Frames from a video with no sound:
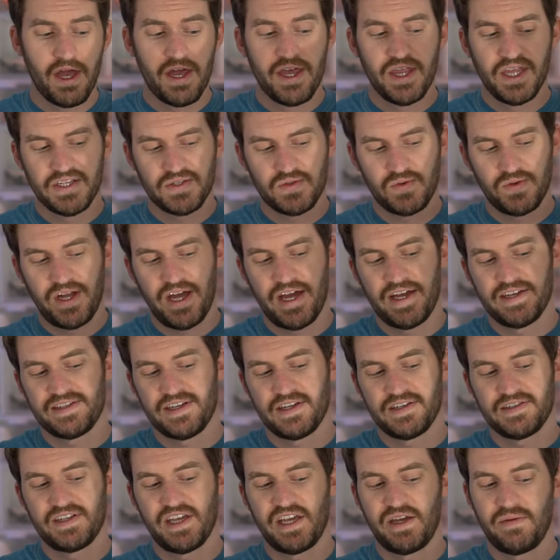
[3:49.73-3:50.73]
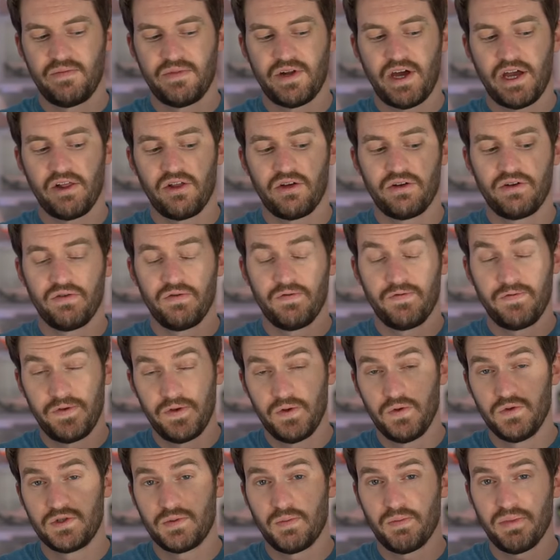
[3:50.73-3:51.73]
This one has that same nylon
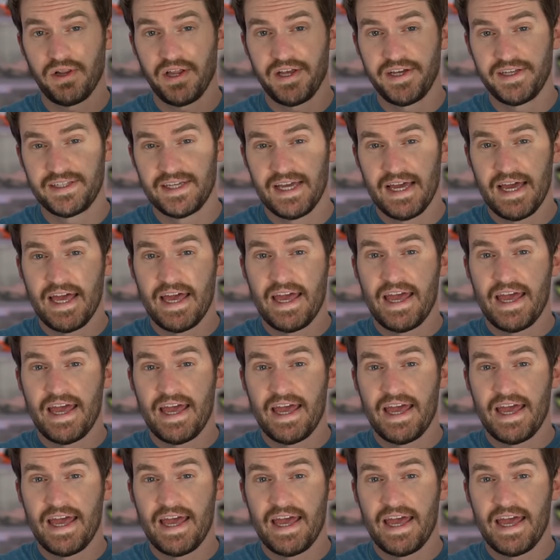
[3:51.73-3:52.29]
infused plate,